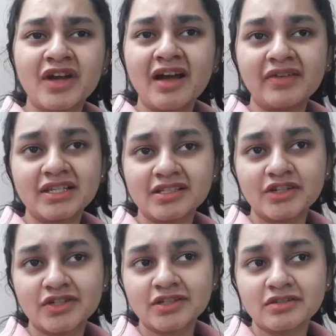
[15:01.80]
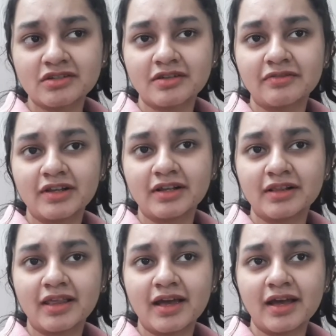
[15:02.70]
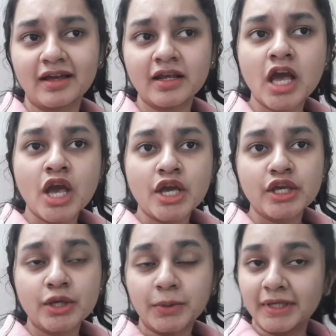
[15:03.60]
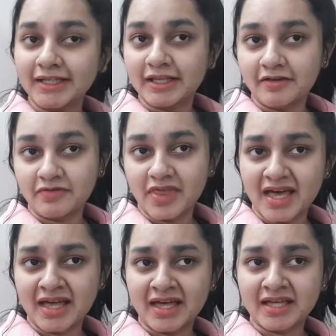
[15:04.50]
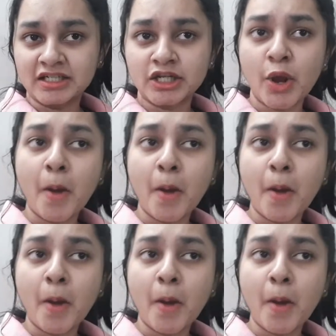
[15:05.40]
if you have any suggestions or stuff like that, you can give that.